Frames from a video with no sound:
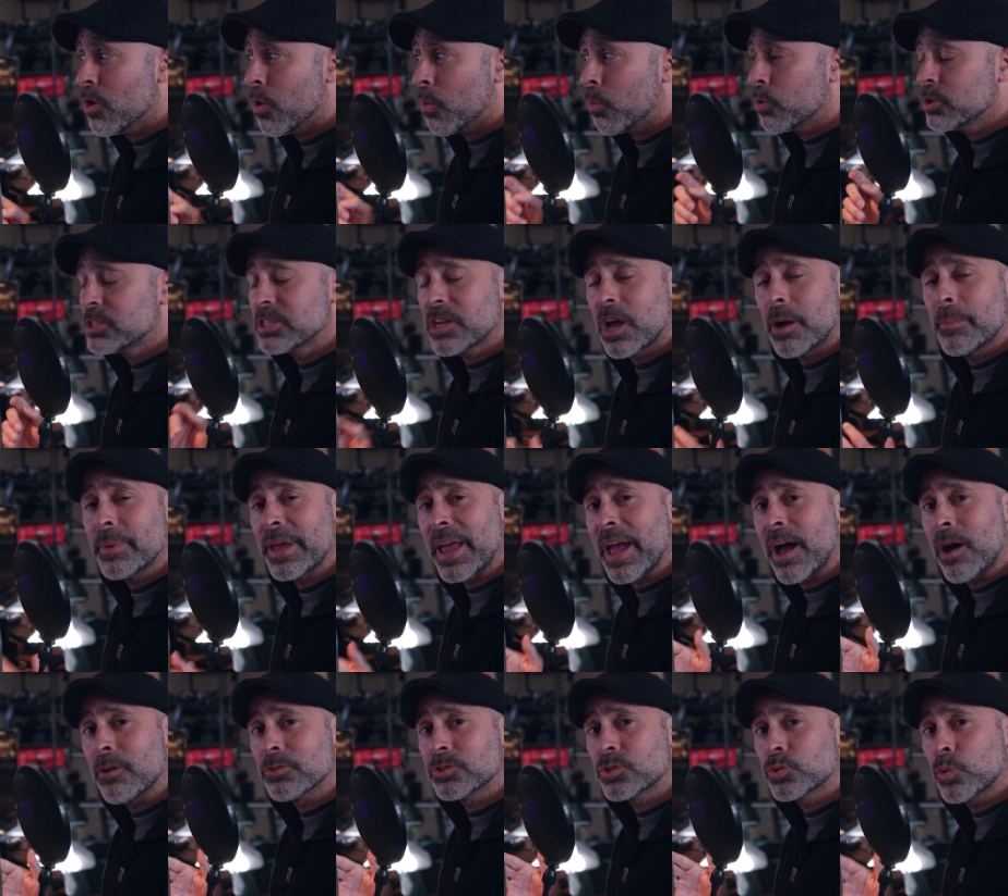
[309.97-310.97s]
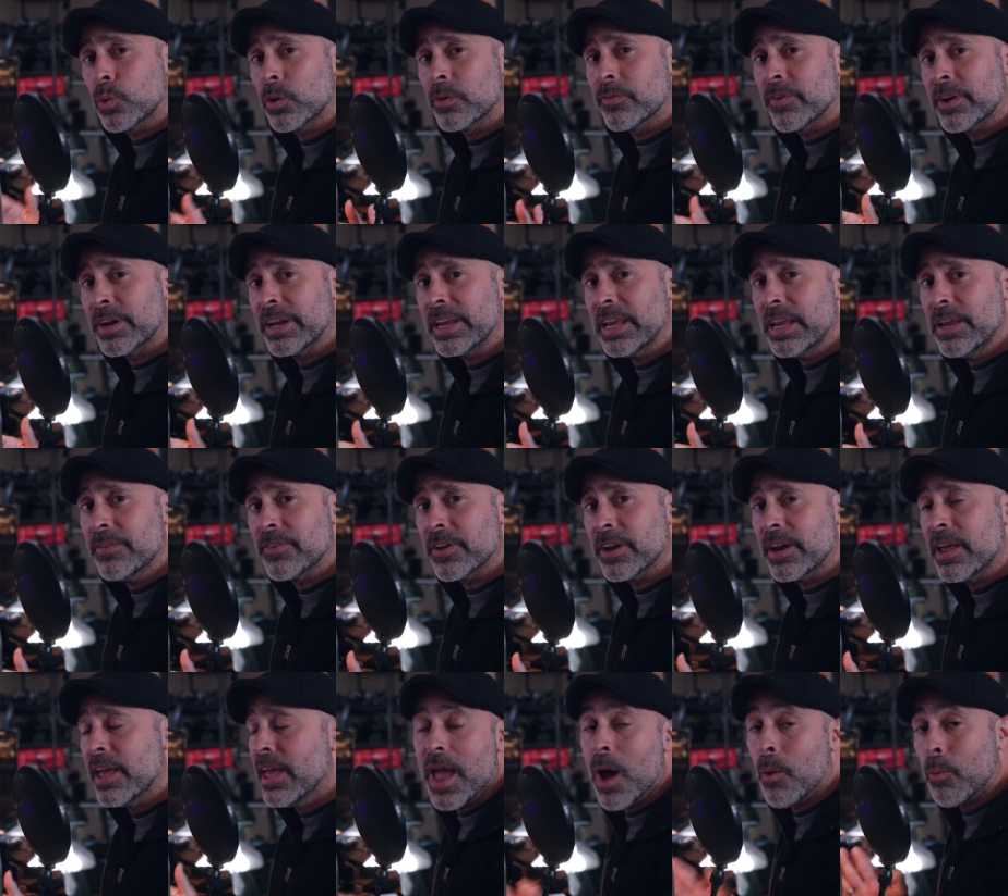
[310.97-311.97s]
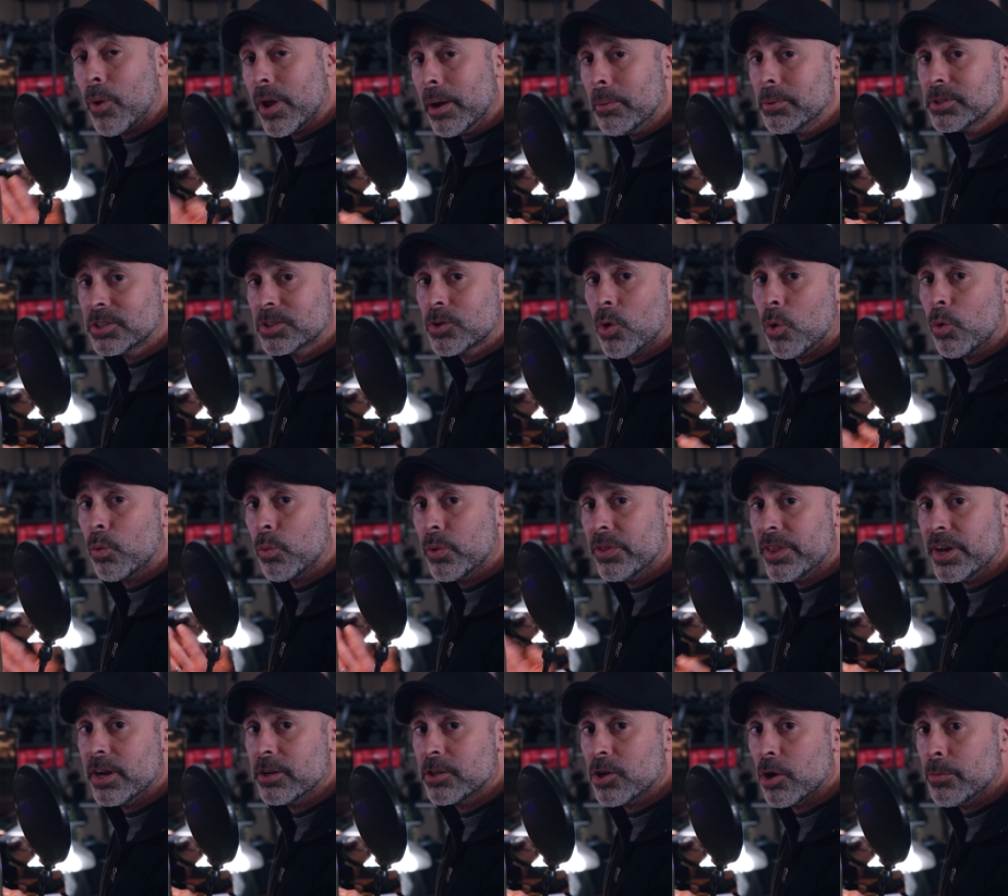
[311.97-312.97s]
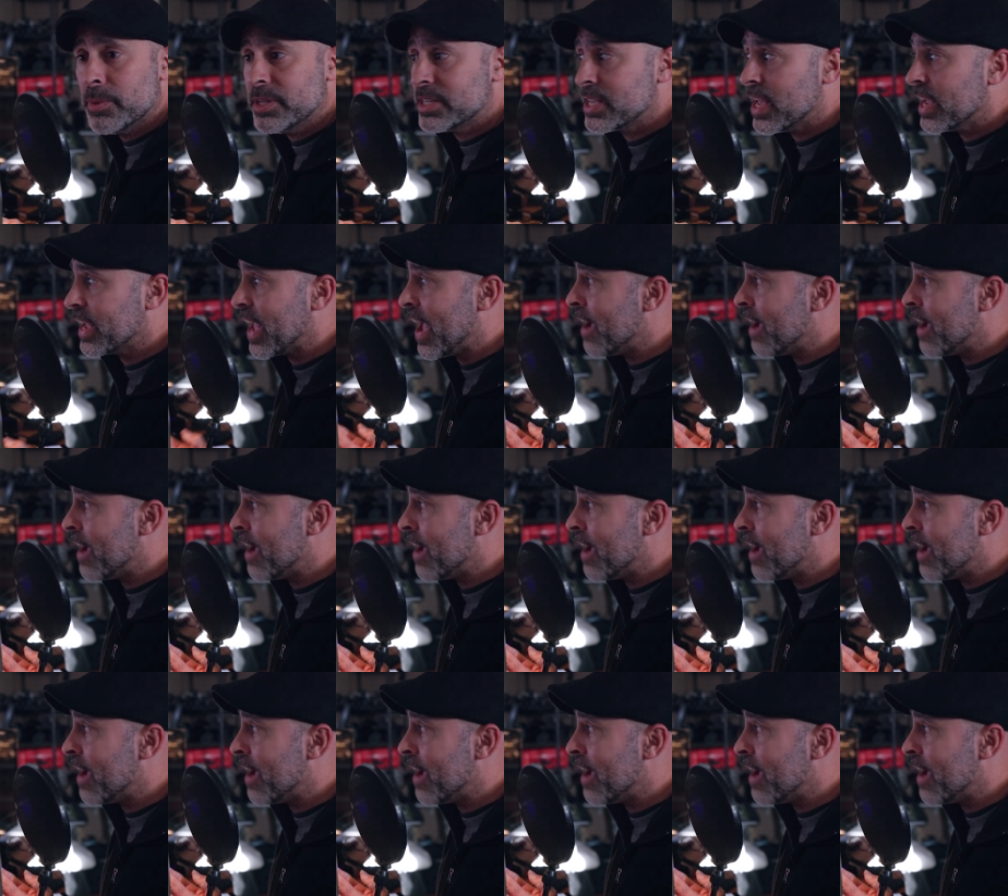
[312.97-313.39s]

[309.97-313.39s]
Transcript: was coming out sort of uneven. And what I was told within Adobe Tech